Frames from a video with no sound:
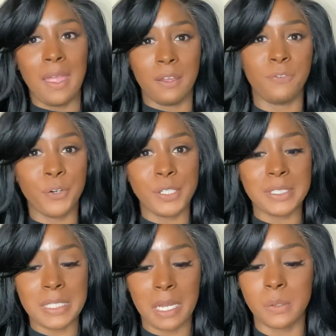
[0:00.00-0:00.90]
At
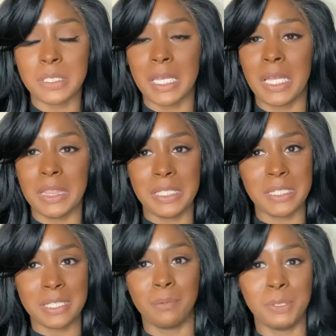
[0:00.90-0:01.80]
first, I was like, this
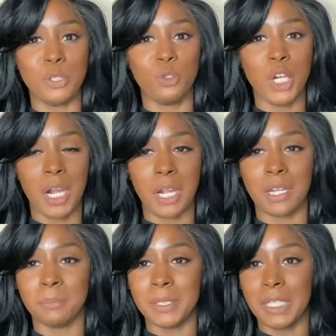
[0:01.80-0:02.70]
is gonna be too
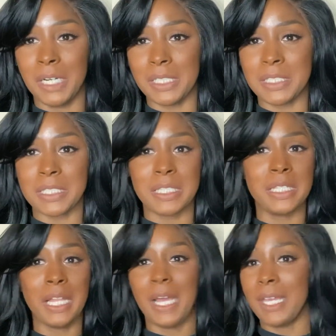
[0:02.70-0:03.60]
dark, but honestly,
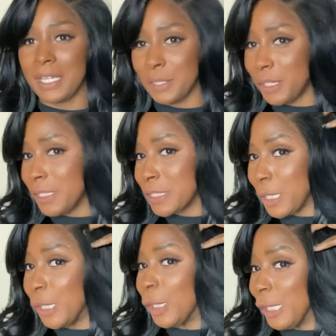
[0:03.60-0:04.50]
like, this
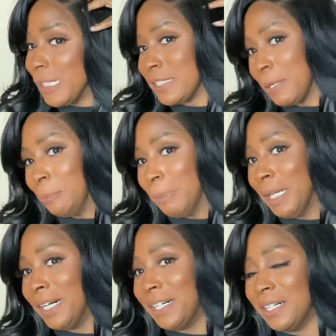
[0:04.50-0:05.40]
color is
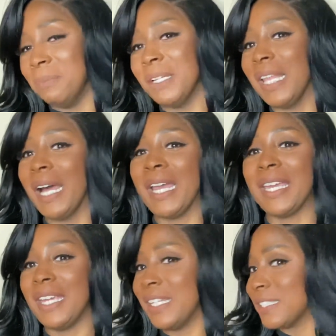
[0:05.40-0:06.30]
bomb. Like,
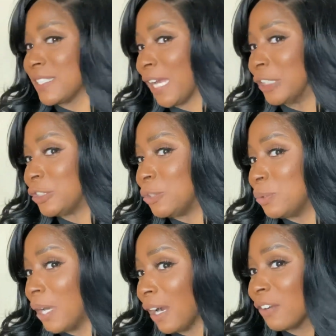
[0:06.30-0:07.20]
it is not
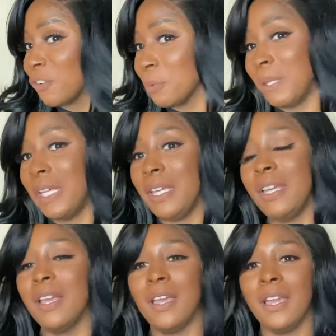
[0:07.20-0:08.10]
too dark for
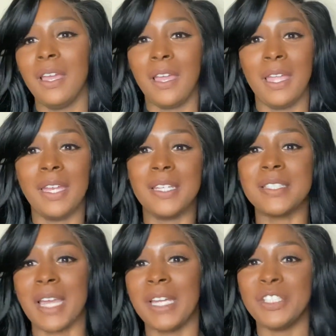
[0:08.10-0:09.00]
me. It
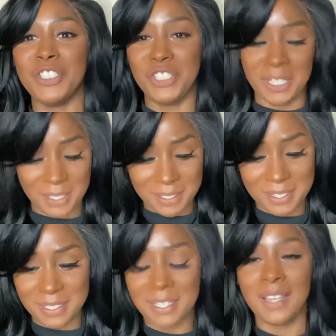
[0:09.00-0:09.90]
is like
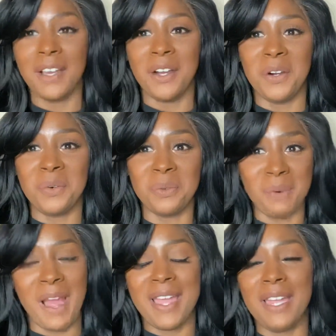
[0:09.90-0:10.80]
just
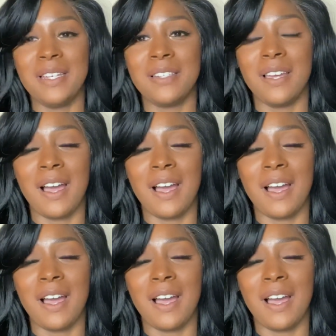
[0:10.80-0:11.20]
right.